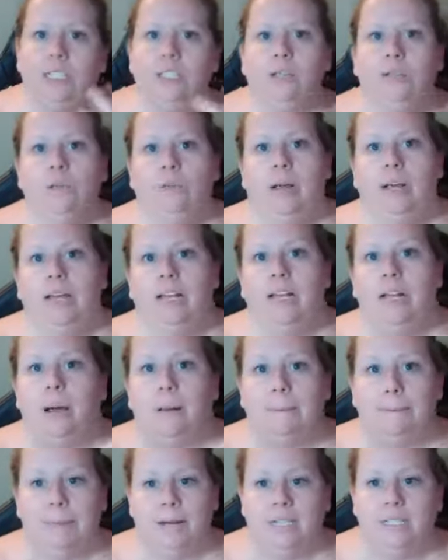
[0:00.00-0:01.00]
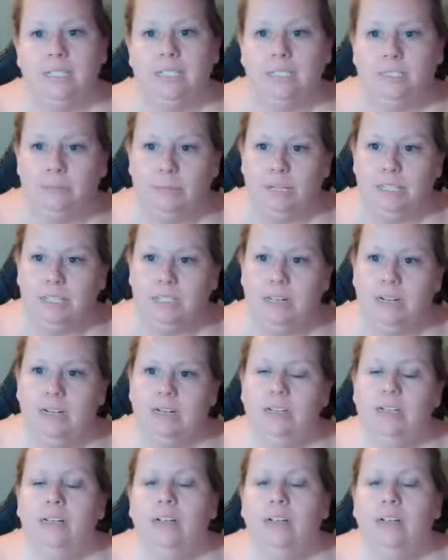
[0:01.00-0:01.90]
to an abundance mindset.